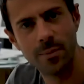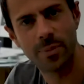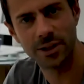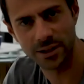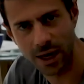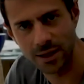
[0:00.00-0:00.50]

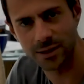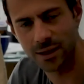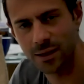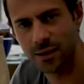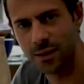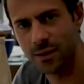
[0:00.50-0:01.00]

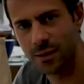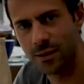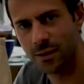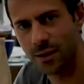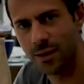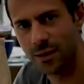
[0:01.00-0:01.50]
precisely in
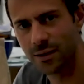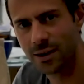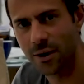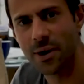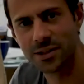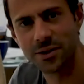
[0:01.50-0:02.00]
their in their
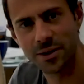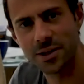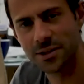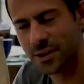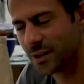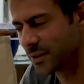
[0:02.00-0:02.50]

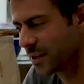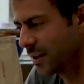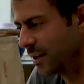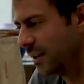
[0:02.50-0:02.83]
characteristics.